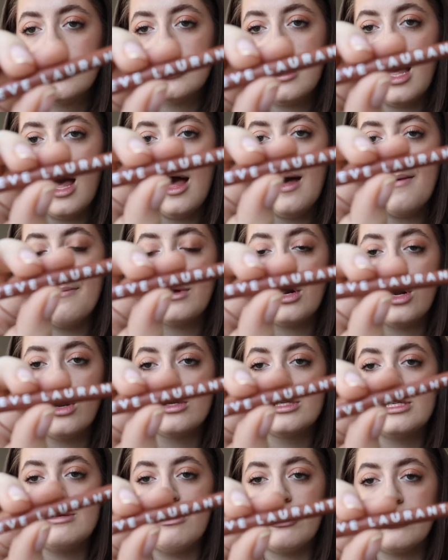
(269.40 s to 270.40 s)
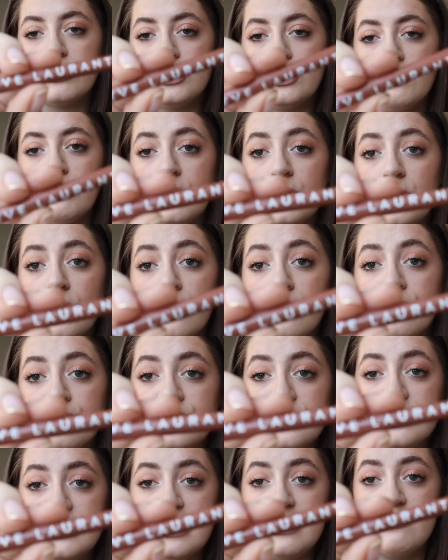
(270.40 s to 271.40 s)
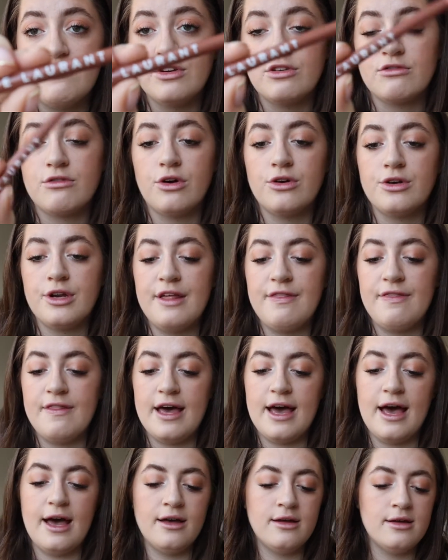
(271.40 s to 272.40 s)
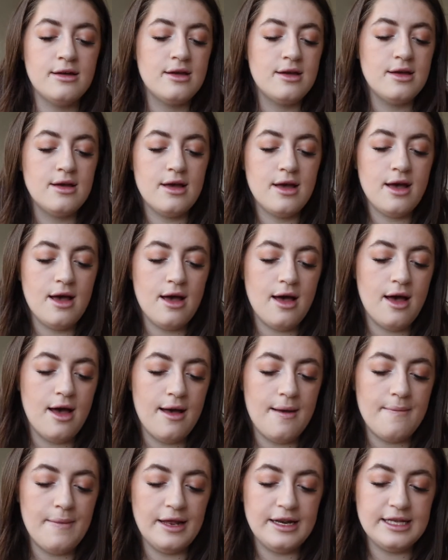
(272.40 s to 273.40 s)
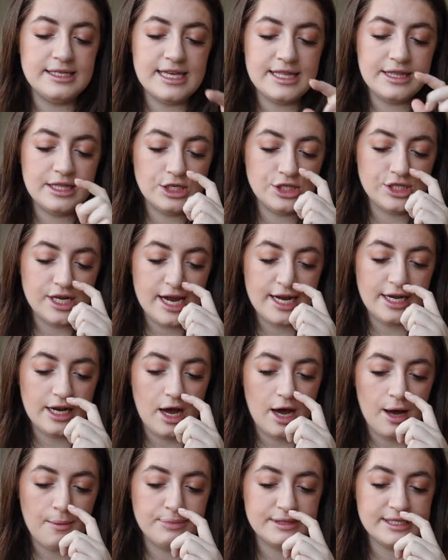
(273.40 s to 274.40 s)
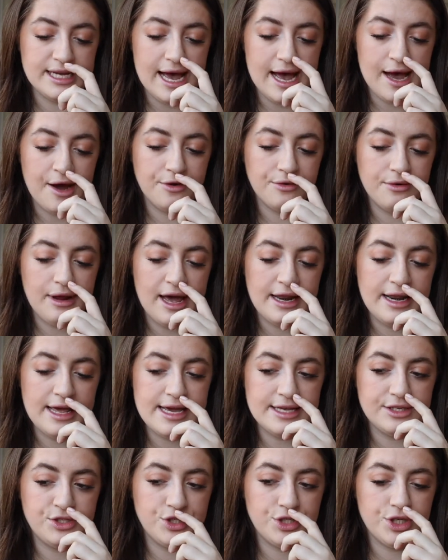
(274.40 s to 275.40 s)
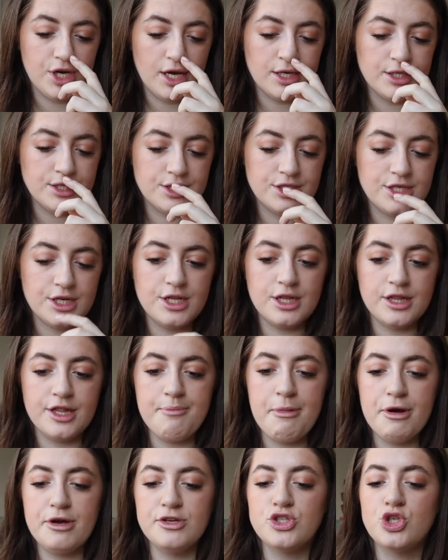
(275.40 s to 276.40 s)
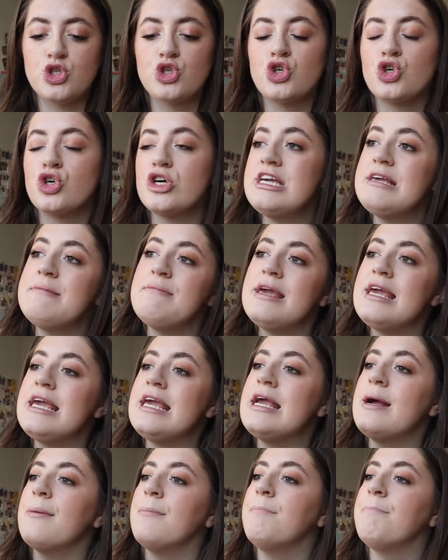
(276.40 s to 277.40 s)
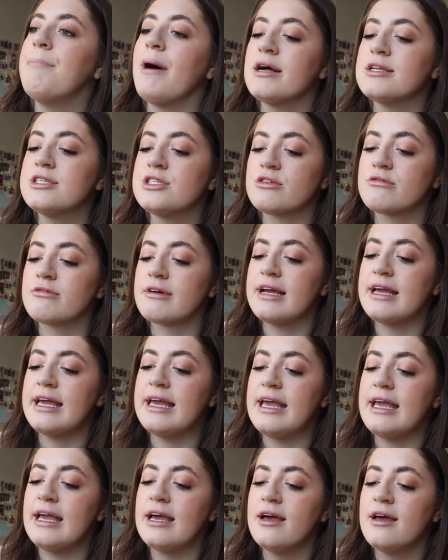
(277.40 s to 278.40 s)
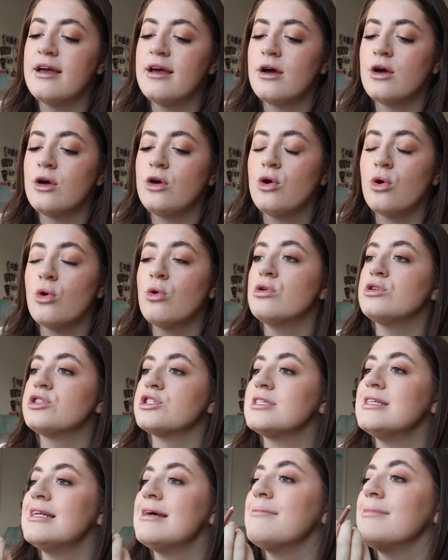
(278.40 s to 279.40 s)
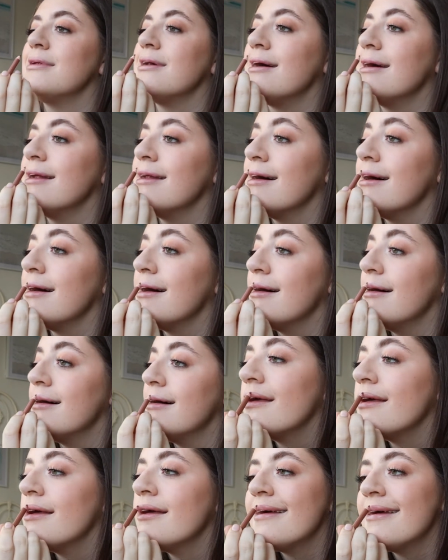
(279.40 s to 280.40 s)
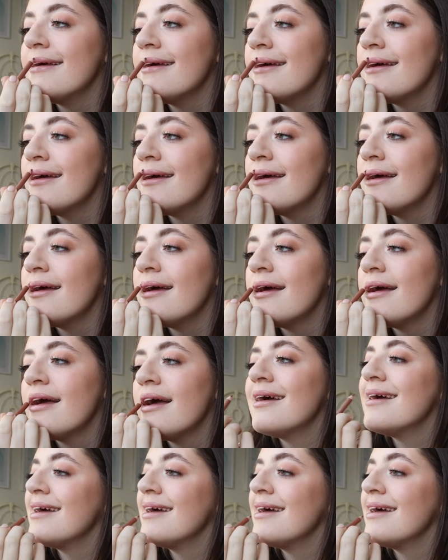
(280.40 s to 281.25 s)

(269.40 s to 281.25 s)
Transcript: Um, Glossybox do a lot of Steve Laurent in there. Um, and it's in the shade Uptown, and it is just the most creamy, buttery, gorgeous lip liner. Wake up.